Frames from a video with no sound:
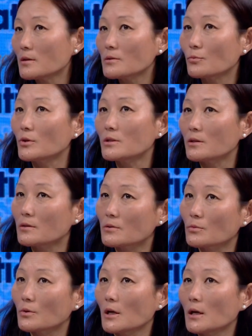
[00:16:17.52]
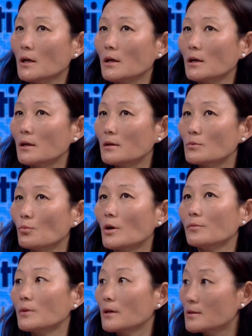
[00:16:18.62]
which is one
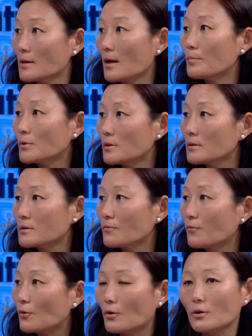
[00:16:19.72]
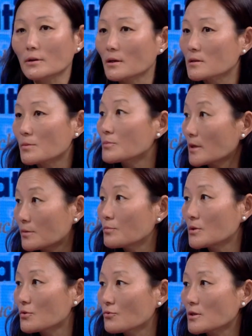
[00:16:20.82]
of the examples for all the customs
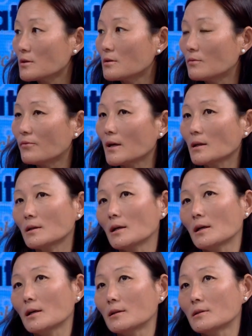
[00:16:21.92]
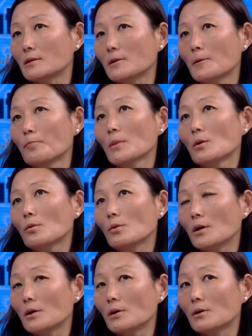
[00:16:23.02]
administration in fact, and
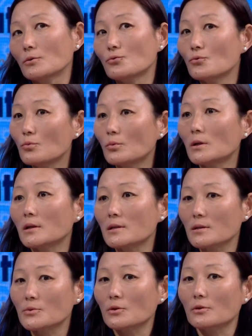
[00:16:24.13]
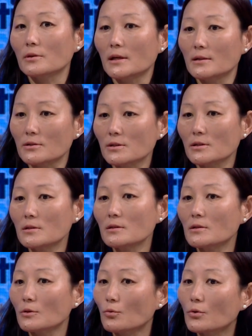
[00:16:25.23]
through World Customs
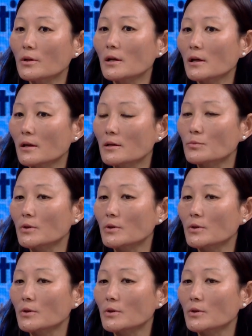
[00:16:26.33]
Organizations, Korea has